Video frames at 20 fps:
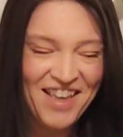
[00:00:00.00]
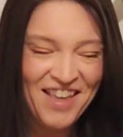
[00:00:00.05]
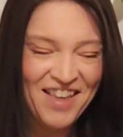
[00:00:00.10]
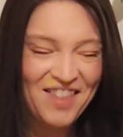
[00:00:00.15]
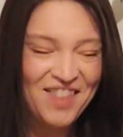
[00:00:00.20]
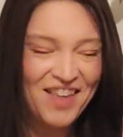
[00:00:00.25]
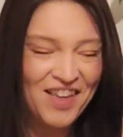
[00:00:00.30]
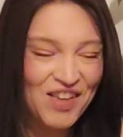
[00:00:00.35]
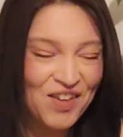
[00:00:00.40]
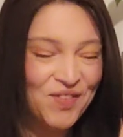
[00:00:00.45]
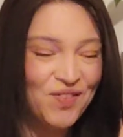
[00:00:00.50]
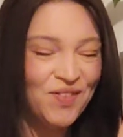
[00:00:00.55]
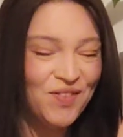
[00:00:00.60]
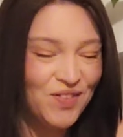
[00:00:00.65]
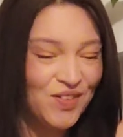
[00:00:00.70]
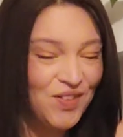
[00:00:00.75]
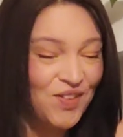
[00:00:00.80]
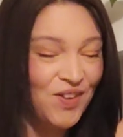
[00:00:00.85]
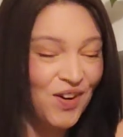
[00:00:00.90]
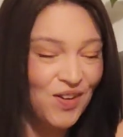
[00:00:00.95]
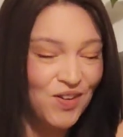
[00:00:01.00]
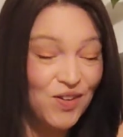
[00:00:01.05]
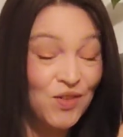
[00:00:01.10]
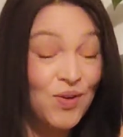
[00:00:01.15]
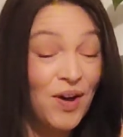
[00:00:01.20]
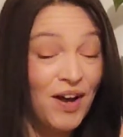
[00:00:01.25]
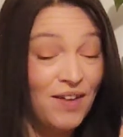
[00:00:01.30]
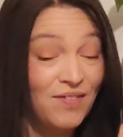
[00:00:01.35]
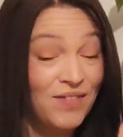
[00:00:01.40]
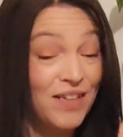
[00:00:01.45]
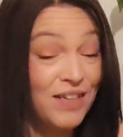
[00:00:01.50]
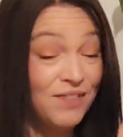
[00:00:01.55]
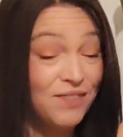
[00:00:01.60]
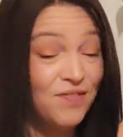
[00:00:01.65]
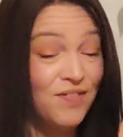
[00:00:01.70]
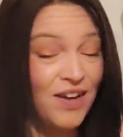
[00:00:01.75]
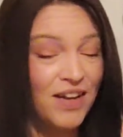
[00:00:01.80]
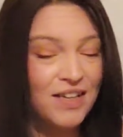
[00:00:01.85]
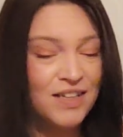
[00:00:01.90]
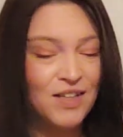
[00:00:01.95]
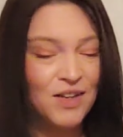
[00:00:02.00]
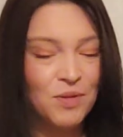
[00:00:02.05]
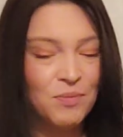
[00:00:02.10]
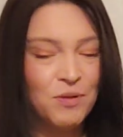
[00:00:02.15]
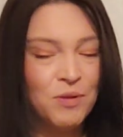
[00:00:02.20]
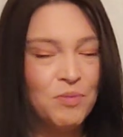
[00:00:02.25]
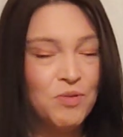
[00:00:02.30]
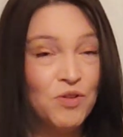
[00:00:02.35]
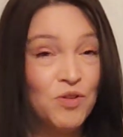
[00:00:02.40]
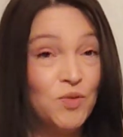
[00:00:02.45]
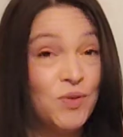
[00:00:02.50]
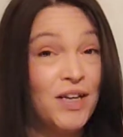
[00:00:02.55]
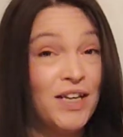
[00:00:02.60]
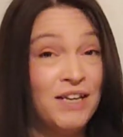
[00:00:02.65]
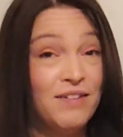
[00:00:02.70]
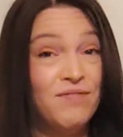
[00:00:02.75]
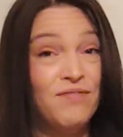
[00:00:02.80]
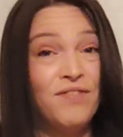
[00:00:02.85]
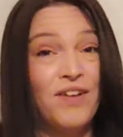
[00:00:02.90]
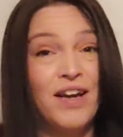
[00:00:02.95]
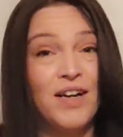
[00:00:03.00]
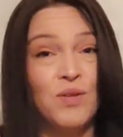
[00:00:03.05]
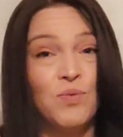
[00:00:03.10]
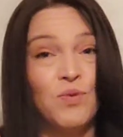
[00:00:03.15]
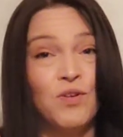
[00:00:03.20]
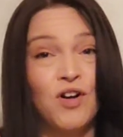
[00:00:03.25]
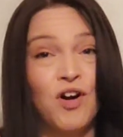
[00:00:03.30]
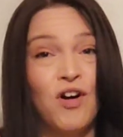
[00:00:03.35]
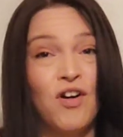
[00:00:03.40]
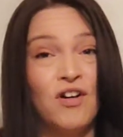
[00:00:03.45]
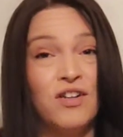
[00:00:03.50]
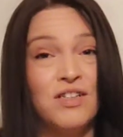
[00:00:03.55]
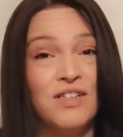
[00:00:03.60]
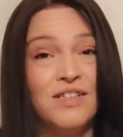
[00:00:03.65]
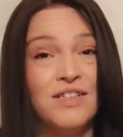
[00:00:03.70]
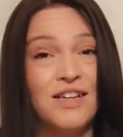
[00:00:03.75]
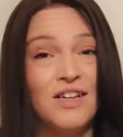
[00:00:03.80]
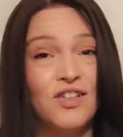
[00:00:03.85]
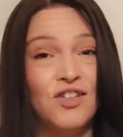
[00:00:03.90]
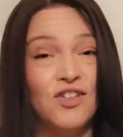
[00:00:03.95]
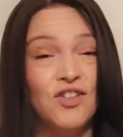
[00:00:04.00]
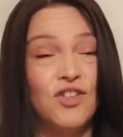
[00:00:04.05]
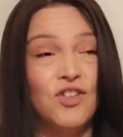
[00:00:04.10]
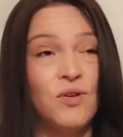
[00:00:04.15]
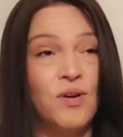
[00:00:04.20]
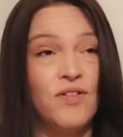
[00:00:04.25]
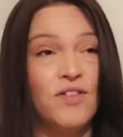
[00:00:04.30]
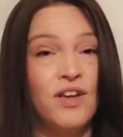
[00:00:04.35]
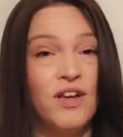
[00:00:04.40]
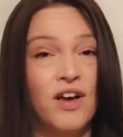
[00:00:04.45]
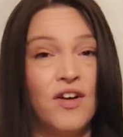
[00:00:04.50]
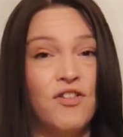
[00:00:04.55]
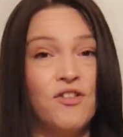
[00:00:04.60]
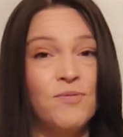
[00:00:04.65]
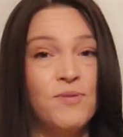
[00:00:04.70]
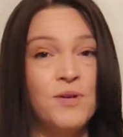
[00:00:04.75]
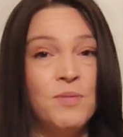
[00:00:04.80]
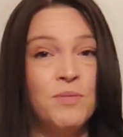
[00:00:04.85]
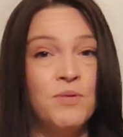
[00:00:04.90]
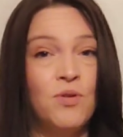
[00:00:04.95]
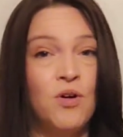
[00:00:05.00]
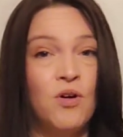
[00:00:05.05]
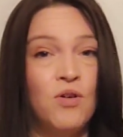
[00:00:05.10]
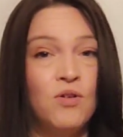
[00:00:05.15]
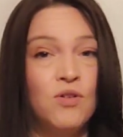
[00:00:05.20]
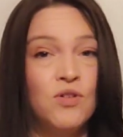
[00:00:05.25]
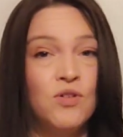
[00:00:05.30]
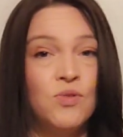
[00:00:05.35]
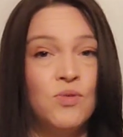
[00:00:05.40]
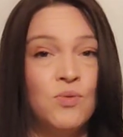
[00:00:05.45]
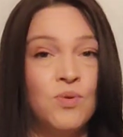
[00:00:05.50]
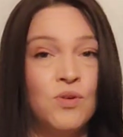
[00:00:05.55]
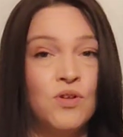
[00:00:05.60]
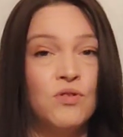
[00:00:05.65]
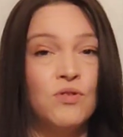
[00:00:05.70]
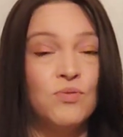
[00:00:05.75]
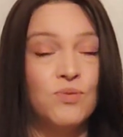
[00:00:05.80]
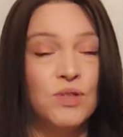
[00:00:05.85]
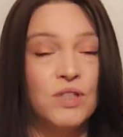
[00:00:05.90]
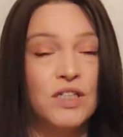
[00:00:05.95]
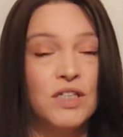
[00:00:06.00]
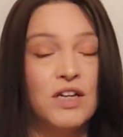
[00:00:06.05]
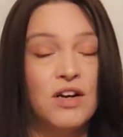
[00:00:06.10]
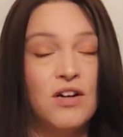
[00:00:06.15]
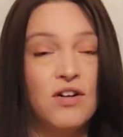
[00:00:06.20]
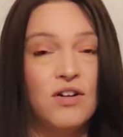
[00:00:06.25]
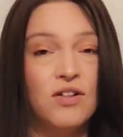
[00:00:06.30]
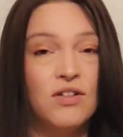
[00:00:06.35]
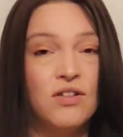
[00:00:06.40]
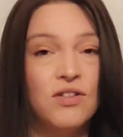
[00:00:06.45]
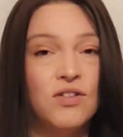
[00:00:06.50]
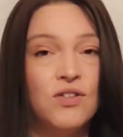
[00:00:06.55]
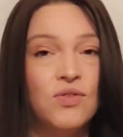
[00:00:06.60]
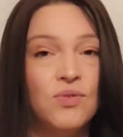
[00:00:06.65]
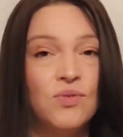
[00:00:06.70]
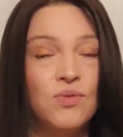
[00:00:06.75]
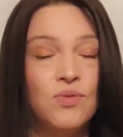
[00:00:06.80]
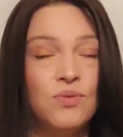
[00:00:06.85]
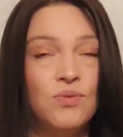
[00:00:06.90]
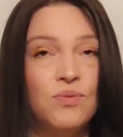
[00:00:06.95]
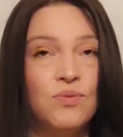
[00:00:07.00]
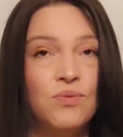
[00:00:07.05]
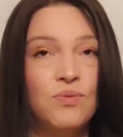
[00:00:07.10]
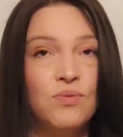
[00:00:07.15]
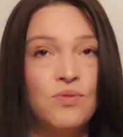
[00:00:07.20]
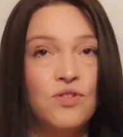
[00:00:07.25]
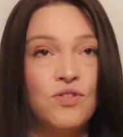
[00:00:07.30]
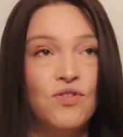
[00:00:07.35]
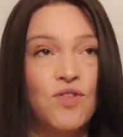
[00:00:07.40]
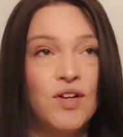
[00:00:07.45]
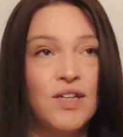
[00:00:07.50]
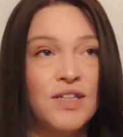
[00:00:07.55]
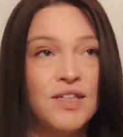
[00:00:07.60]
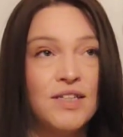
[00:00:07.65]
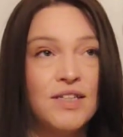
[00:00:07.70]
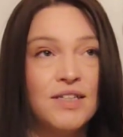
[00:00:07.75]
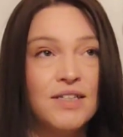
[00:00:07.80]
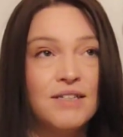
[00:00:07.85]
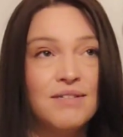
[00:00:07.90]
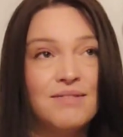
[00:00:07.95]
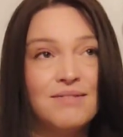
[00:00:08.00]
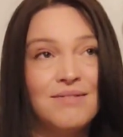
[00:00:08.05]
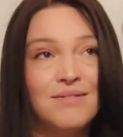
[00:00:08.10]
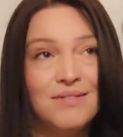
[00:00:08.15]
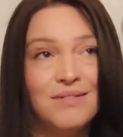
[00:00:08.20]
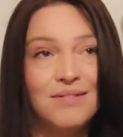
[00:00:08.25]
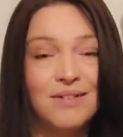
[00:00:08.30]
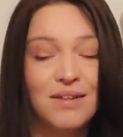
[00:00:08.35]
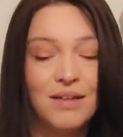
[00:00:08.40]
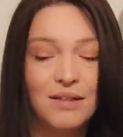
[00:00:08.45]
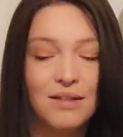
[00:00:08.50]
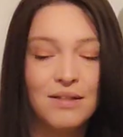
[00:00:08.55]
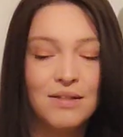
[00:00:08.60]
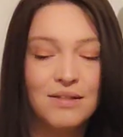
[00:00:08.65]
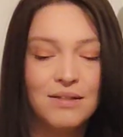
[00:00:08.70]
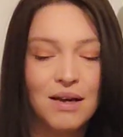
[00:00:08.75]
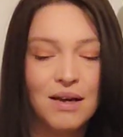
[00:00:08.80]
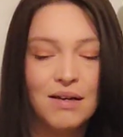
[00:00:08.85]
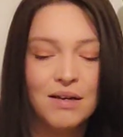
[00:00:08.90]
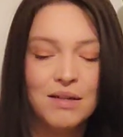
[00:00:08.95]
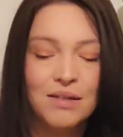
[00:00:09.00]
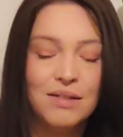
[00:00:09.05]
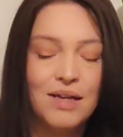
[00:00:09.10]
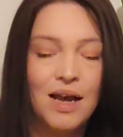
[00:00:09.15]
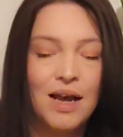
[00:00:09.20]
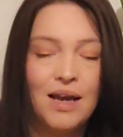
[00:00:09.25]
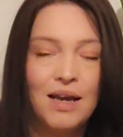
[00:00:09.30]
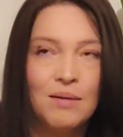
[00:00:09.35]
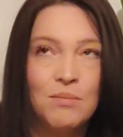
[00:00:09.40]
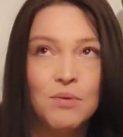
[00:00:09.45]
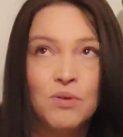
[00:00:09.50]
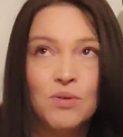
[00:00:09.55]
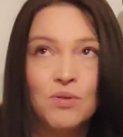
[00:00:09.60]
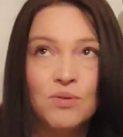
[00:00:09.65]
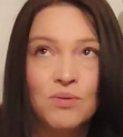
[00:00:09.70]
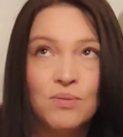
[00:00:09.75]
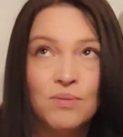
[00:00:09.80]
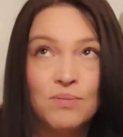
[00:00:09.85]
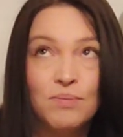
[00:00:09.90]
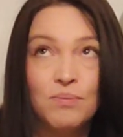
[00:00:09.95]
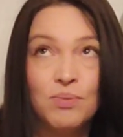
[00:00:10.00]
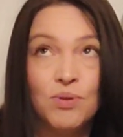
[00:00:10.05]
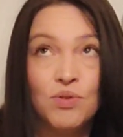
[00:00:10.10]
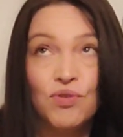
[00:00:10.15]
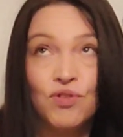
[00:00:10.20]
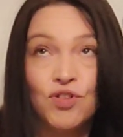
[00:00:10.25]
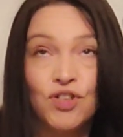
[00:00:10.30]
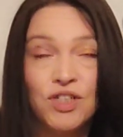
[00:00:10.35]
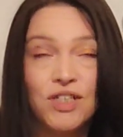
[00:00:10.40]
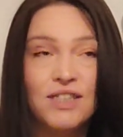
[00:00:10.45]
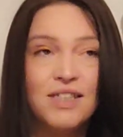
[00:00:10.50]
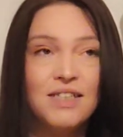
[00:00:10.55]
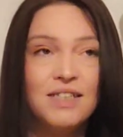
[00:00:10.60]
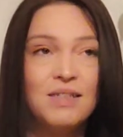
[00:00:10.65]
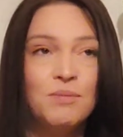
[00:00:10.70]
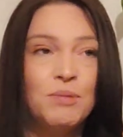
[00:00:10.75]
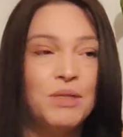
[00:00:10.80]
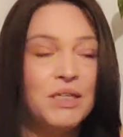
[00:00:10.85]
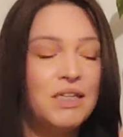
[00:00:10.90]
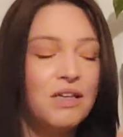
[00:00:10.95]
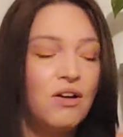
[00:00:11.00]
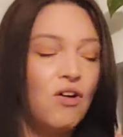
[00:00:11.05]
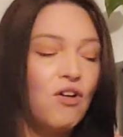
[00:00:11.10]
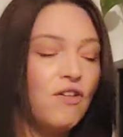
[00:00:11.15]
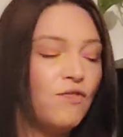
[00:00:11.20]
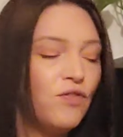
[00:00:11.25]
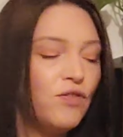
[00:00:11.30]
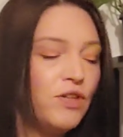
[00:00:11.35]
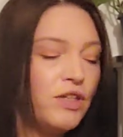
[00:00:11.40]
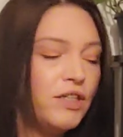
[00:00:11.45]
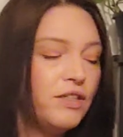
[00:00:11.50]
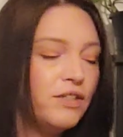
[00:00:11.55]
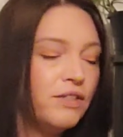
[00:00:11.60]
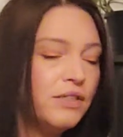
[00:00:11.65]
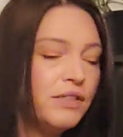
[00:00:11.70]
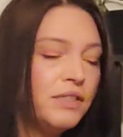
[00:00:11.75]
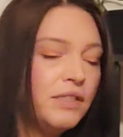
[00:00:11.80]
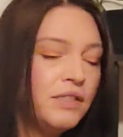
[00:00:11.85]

that you have, in fact, people do in fact work hard. It's not just you. I think other people also work really hard to try to get this unattainable bullshit that's being offered here.